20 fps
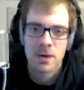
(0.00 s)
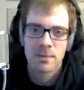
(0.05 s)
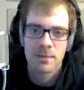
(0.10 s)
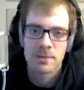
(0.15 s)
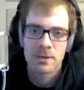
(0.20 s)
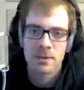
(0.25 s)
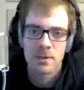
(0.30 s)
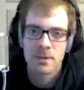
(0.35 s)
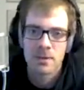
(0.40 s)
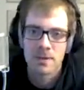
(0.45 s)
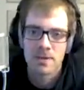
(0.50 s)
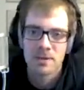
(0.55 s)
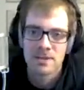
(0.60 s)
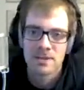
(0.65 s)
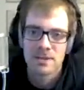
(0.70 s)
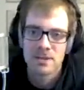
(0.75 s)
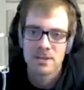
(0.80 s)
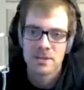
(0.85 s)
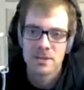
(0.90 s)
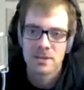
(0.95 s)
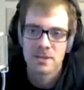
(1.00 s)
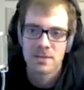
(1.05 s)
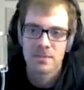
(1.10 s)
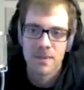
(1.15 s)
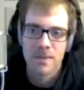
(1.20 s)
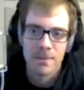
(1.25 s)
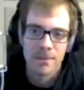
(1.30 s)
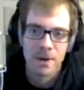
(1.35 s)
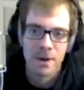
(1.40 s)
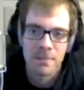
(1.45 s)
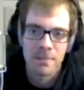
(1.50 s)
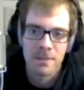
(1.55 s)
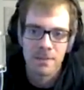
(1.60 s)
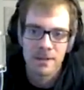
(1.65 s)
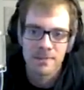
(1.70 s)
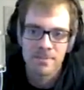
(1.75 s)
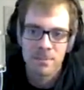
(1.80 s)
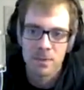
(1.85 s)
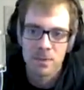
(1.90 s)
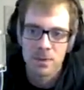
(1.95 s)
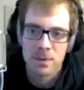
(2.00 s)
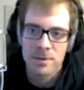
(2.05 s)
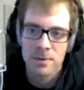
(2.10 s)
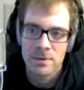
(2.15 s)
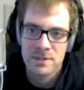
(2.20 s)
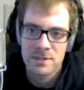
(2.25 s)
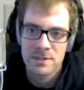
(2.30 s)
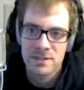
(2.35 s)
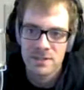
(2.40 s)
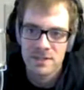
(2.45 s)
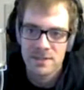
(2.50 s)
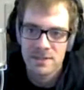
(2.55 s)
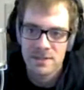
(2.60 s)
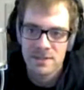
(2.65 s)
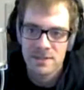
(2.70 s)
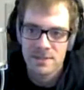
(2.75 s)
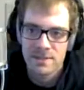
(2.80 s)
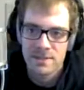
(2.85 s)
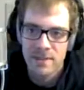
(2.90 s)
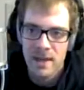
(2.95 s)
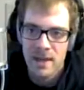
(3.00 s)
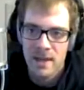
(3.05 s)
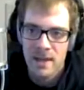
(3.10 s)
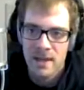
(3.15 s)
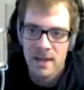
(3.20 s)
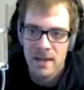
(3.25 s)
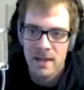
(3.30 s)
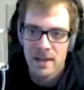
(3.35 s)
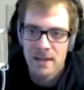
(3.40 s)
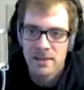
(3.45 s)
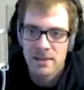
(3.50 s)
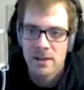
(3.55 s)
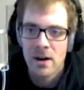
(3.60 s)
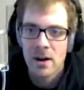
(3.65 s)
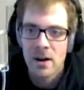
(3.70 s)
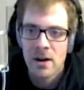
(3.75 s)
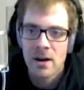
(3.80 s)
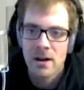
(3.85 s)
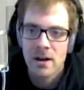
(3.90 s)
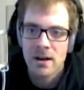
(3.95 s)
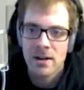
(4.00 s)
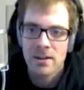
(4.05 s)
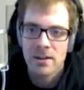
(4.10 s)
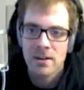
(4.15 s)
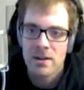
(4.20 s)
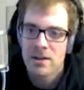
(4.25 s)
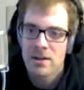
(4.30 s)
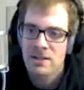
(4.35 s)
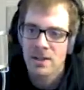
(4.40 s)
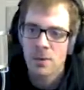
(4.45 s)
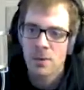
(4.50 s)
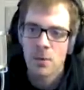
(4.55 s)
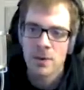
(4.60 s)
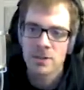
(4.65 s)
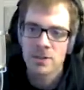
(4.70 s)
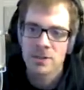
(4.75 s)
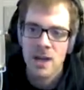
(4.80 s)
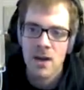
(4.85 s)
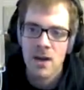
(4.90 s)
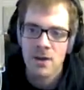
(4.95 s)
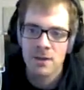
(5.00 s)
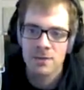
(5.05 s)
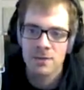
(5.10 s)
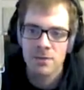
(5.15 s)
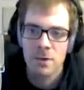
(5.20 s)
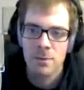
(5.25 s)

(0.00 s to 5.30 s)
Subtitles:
been doing is using the Bombardment with the persistence. There is like one challenge for